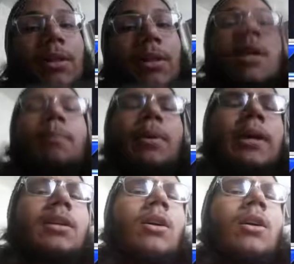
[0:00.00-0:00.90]
But
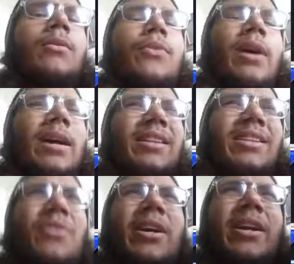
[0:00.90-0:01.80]
on Friday, I think it's
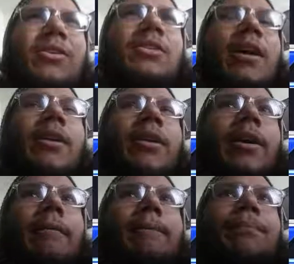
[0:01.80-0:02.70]
Friday or Saturday.
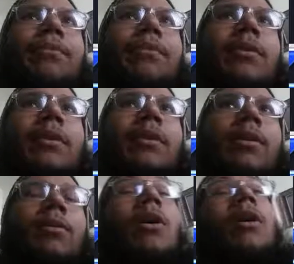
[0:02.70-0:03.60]

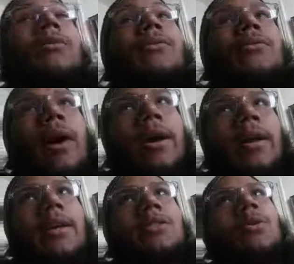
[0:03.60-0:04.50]
Well, on
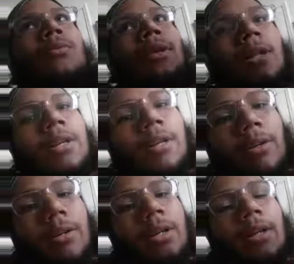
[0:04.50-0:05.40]
Fridays over
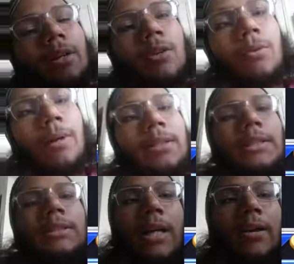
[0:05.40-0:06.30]
here in the US, it's
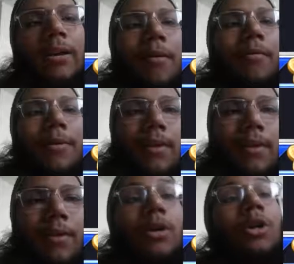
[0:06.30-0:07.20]
Saturday over
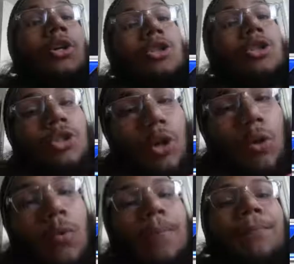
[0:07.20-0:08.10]
there.
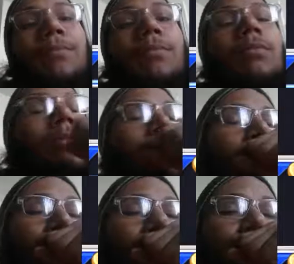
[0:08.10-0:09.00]
So,
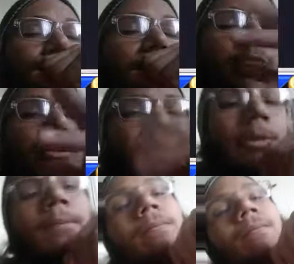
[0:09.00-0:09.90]
excuse me,
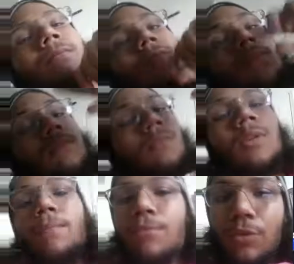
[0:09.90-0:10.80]

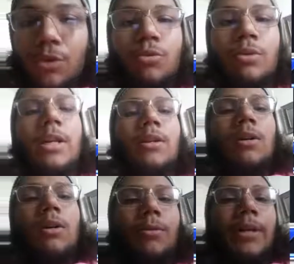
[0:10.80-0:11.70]
you get all
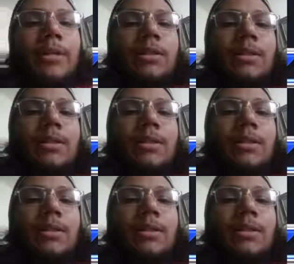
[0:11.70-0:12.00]
the raids